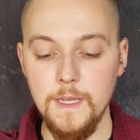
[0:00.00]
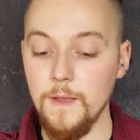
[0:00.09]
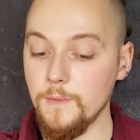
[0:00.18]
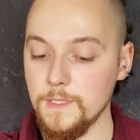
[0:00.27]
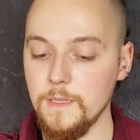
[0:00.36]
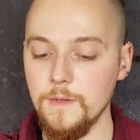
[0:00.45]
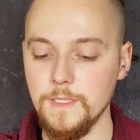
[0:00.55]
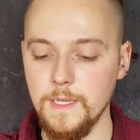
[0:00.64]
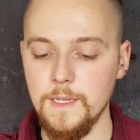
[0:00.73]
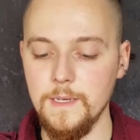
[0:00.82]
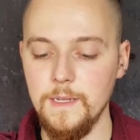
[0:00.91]
It was
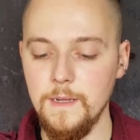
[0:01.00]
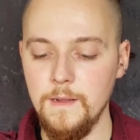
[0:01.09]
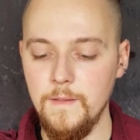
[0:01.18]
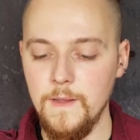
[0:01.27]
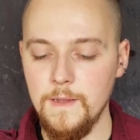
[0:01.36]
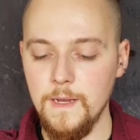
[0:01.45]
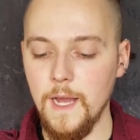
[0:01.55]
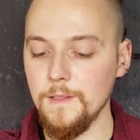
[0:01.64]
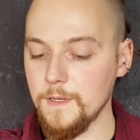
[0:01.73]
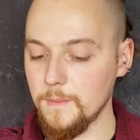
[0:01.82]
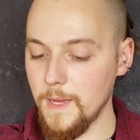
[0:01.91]
closing in. I
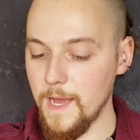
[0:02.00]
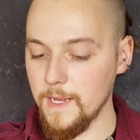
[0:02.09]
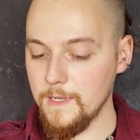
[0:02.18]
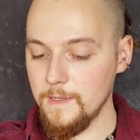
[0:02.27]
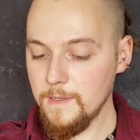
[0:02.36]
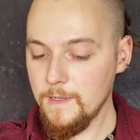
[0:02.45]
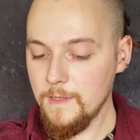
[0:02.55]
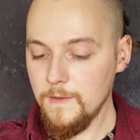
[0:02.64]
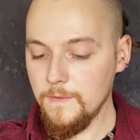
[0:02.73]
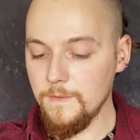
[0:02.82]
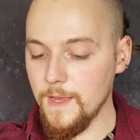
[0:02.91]
looked back.
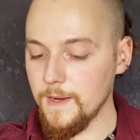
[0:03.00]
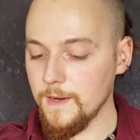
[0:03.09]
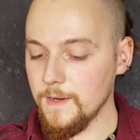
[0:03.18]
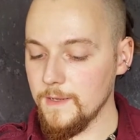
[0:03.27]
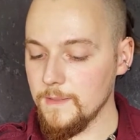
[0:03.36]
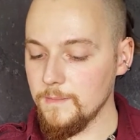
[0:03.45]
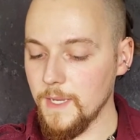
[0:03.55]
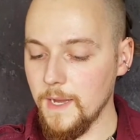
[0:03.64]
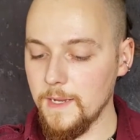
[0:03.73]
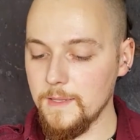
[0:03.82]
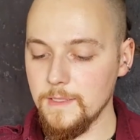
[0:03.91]
There,
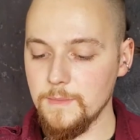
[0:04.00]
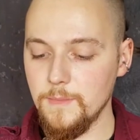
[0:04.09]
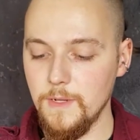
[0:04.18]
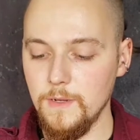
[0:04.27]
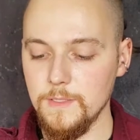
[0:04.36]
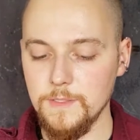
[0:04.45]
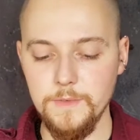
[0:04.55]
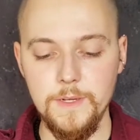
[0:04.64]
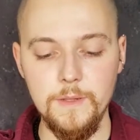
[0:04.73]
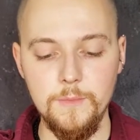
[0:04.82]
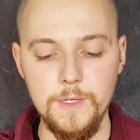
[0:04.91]
behind the small
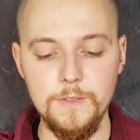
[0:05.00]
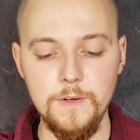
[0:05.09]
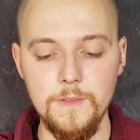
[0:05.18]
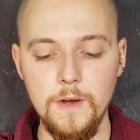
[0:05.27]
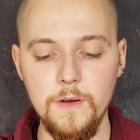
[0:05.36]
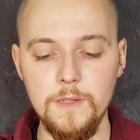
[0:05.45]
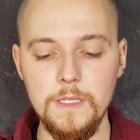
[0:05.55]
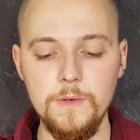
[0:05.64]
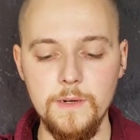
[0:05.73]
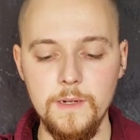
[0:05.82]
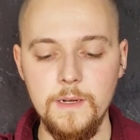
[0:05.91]
circular window of the hall
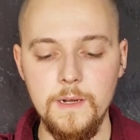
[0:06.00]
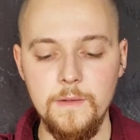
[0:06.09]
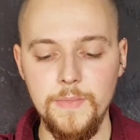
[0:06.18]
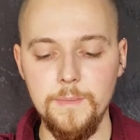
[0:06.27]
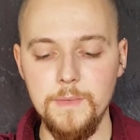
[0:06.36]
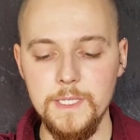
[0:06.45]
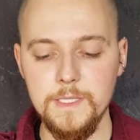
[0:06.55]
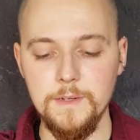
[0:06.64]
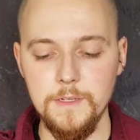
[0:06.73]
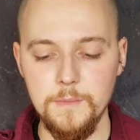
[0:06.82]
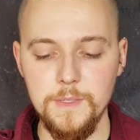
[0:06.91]
door, the
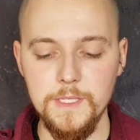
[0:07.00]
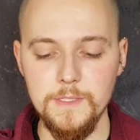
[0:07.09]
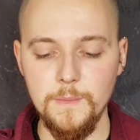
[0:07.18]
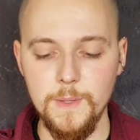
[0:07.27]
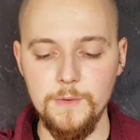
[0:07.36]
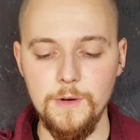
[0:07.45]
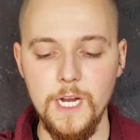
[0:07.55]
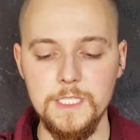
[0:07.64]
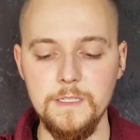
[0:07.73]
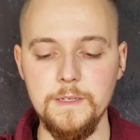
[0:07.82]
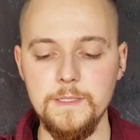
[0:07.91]
muscular beast from the
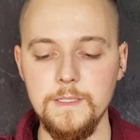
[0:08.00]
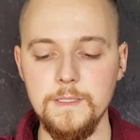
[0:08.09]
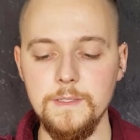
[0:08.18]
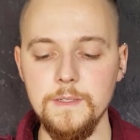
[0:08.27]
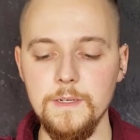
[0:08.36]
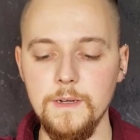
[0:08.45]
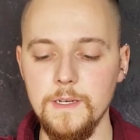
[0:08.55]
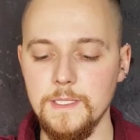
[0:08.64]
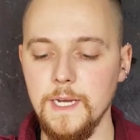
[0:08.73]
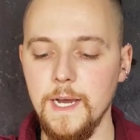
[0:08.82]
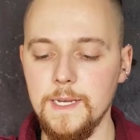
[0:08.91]
crash site stood on
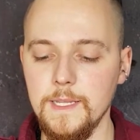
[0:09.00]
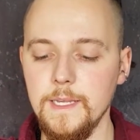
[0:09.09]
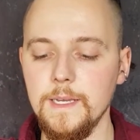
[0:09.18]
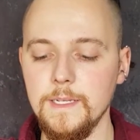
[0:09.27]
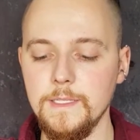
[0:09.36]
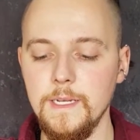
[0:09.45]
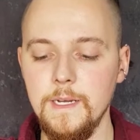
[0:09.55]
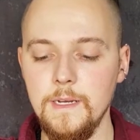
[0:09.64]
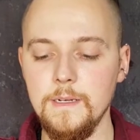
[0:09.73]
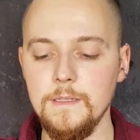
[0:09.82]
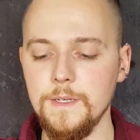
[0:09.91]
its hind legs,
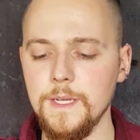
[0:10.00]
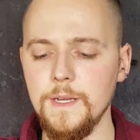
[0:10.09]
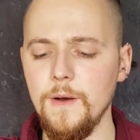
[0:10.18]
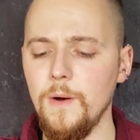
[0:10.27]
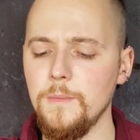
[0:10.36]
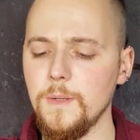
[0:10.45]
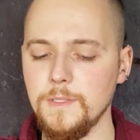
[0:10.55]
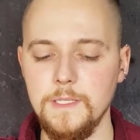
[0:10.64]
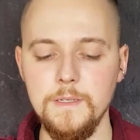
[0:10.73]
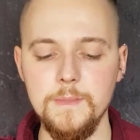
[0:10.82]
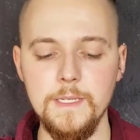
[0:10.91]
looking
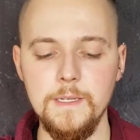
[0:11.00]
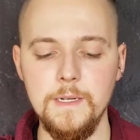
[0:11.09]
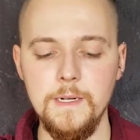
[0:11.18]
almost human.